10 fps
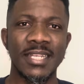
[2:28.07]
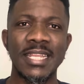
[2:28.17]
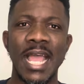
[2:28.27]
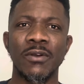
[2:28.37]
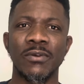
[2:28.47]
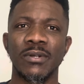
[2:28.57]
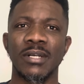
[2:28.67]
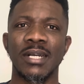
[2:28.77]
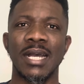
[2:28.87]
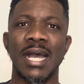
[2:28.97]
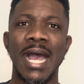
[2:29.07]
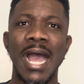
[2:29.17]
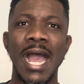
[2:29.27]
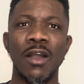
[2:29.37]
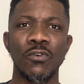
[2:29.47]
Now,
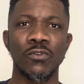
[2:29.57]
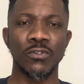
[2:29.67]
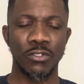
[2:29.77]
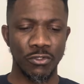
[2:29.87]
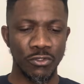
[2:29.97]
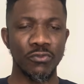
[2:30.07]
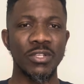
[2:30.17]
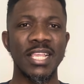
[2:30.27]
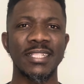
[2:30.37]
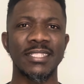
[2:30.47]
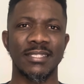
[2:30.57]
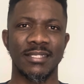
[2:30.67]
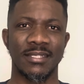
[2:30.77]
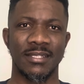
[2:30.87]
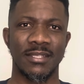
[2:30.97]
how do you get
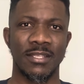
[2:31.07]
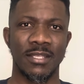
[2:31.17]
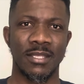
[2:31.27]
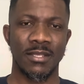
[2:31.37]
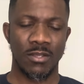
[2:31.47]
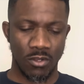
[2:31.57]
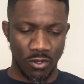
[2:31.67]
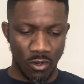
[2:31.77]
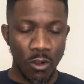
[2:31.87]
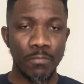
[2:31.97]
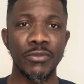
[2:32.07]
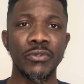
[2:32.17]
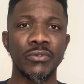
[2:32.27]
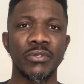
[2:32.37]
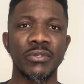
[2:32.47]
or
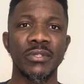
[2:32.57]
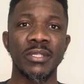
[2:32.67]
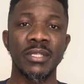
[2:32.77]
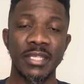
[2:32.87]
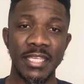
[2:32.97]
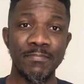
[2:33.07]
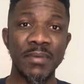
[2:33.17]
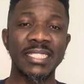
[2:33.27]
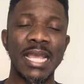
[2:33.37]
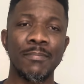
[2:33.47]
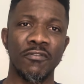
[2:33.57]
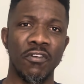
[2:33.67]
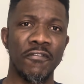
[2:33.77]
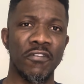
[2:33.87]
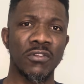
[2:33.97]
build a better proof
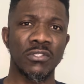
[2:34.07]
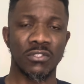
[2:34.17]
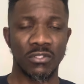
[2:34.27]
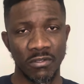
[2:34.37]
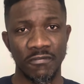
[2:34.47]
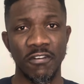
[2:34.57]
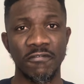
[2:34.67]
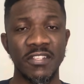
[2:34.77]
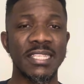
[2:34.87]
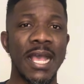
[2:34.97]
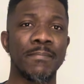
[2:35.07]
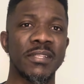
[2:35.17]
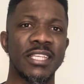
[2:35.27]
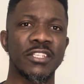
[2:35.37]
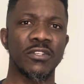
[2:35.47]
of funds for visa
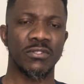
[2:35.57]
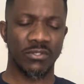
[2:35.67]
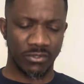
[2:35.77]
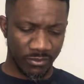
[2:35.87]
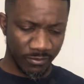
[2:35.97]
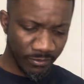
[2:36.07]
applications?